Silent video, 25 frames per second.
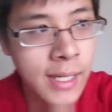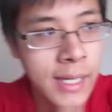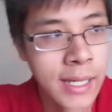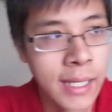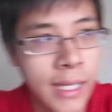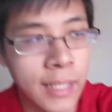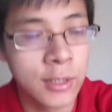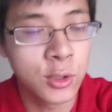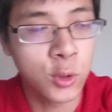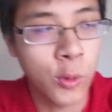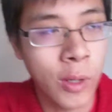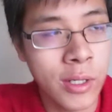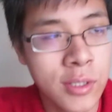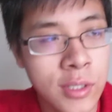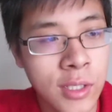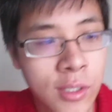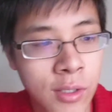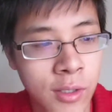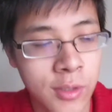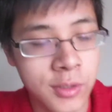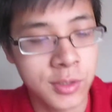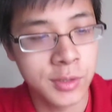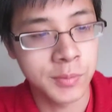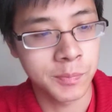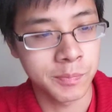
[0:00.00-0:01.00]
And it's crazy
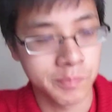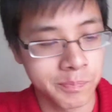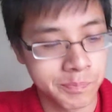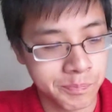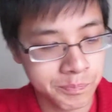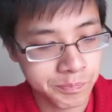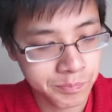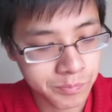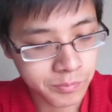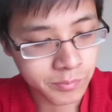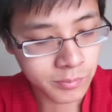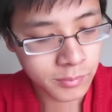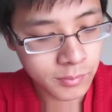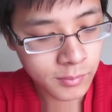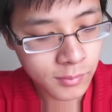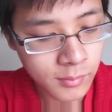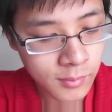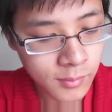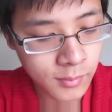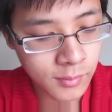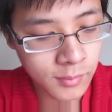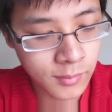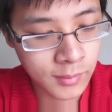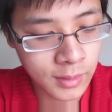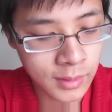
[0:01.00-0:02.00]
because
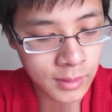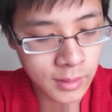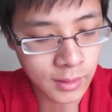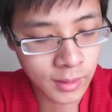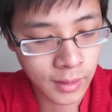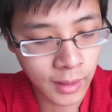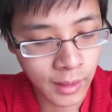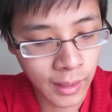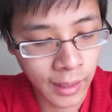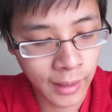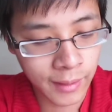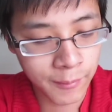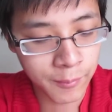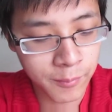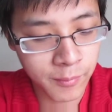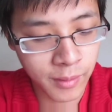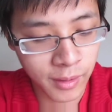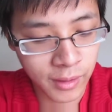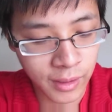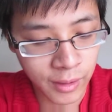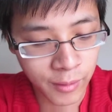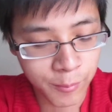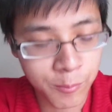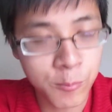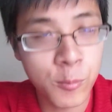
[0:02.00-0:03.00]
I'm
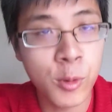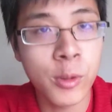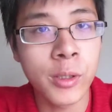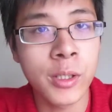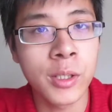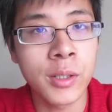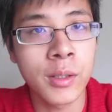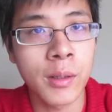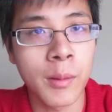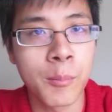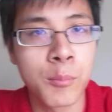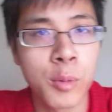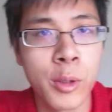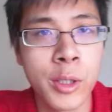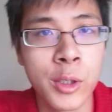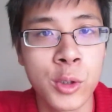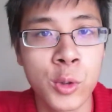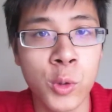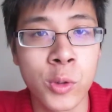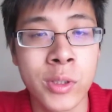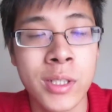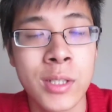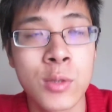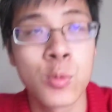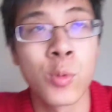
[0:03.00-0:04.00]
pretty
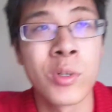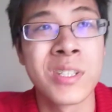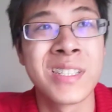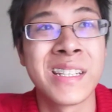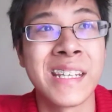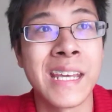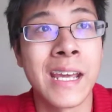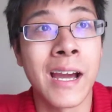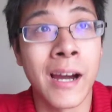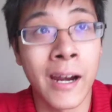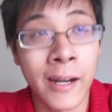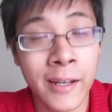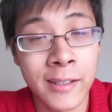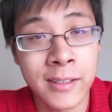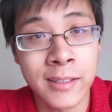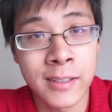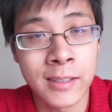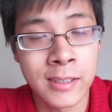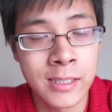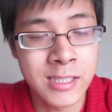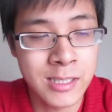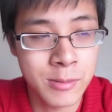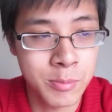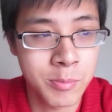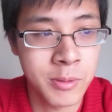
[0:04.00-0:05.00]
sure this was the
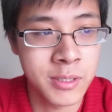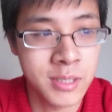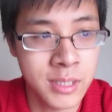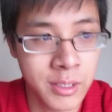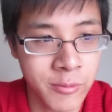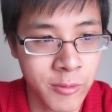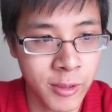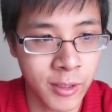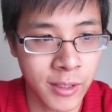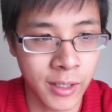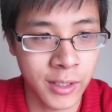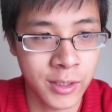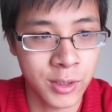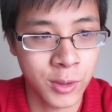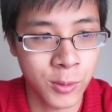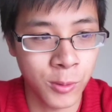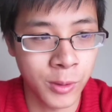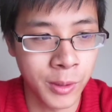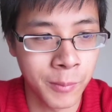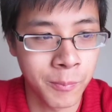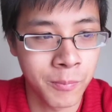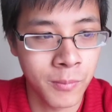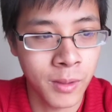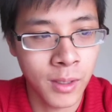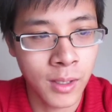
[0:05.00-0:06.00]
specific ice
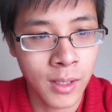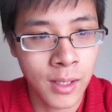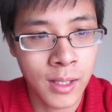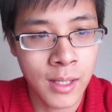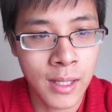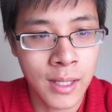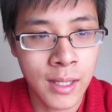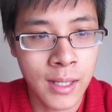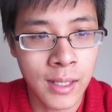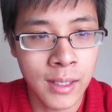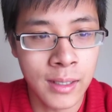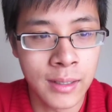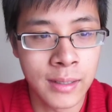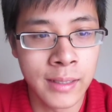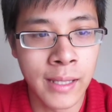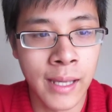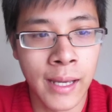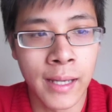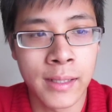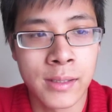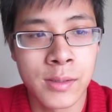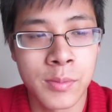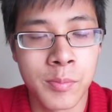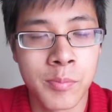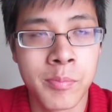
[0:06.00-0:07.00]
cream
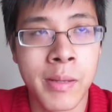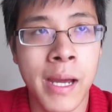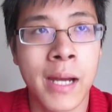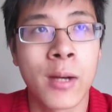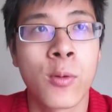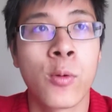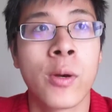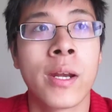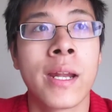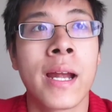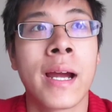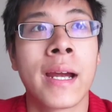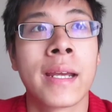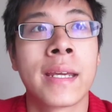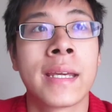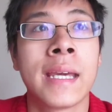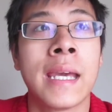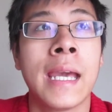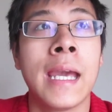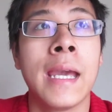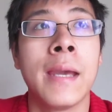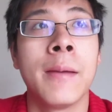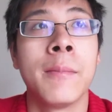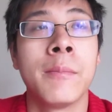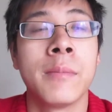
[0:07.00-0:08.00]
that back when I
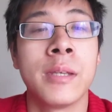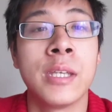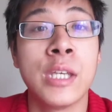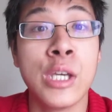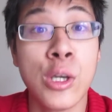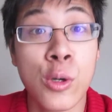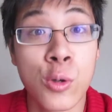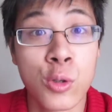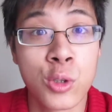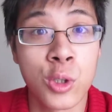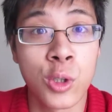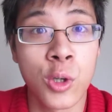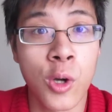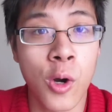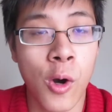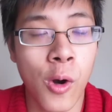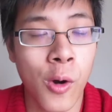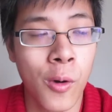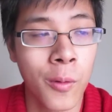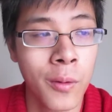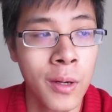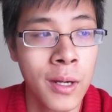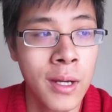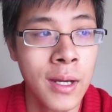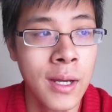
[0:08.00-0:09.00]
came years
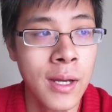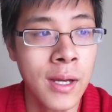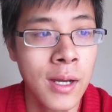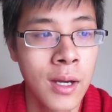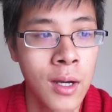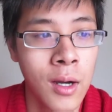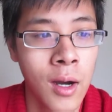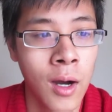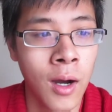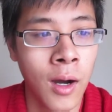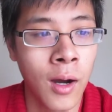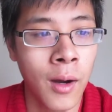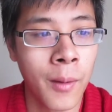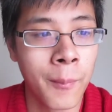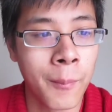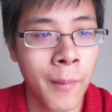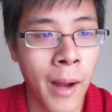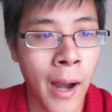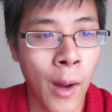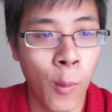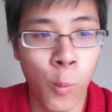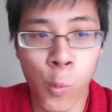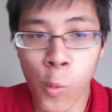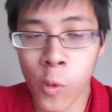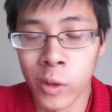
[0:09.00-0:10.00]
ago,
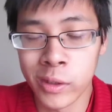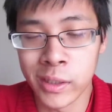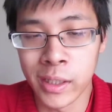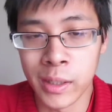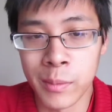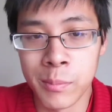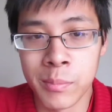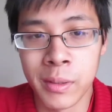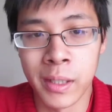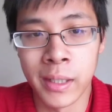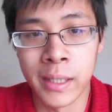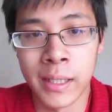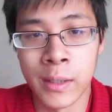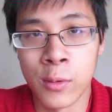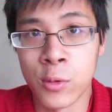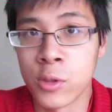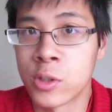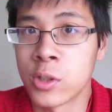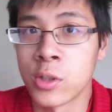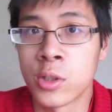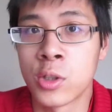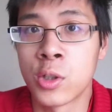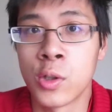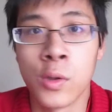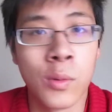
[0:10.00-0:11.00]
I wanted, but it was
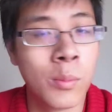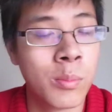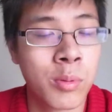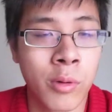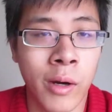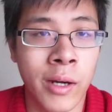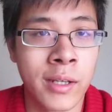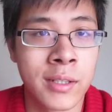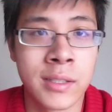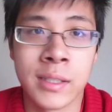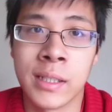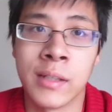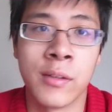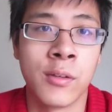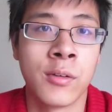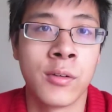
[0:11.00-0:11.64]
just too pricey